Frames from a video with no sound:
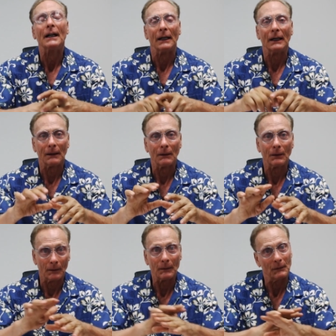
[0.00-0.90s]

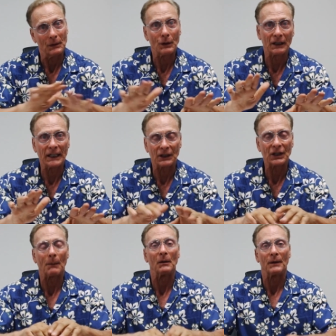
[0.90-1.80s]
You can take
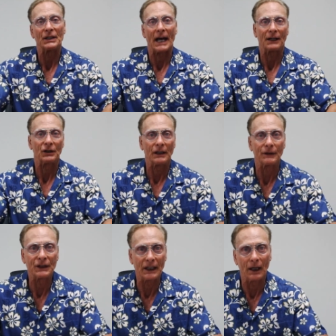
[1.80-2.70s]
supplements actually of
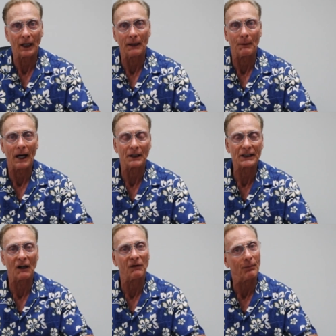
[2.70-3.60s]
CLA by
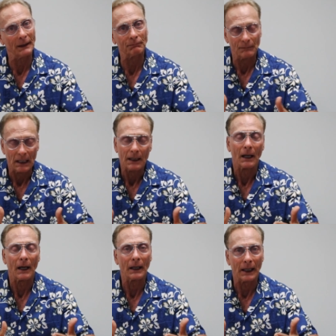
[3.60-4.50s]
itself, but
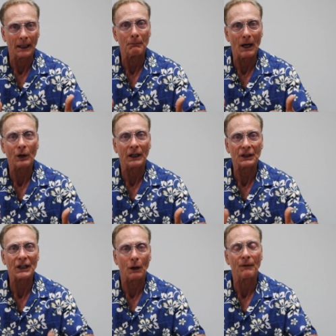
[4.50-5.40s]
in milk
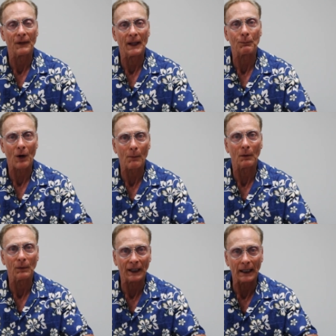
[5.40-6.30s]
itself, they
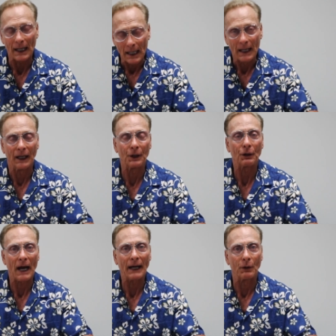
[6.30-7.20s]
probably
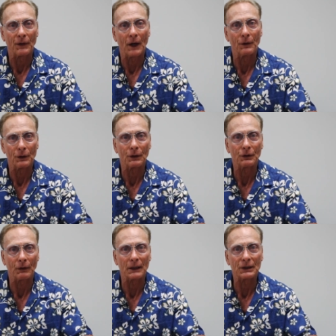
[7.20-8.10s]
interact with other
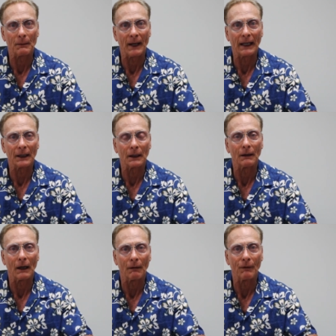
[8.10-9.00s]
nutrients to make it
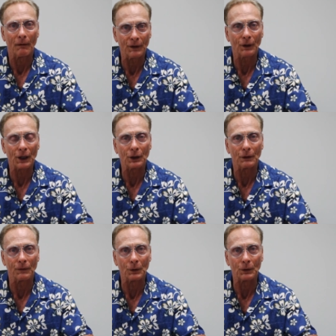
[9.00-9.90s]
a very good
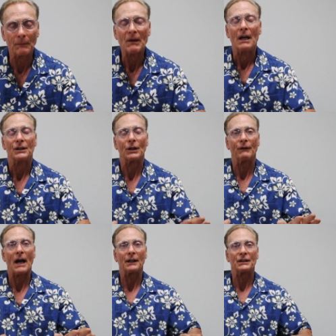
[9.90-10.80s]
food. So I've
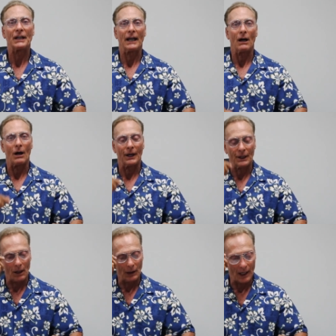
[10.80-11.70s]
got to say, in
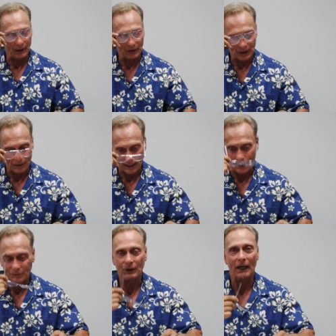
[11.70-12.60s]
all honesty, that
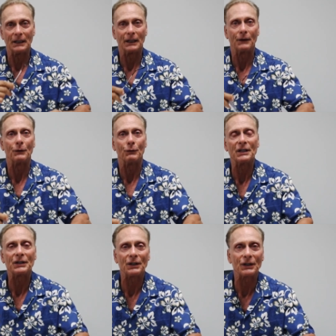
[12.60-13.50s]
after I did the
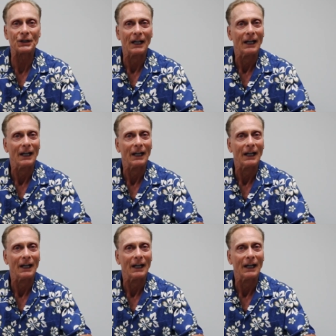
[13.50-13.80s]
research,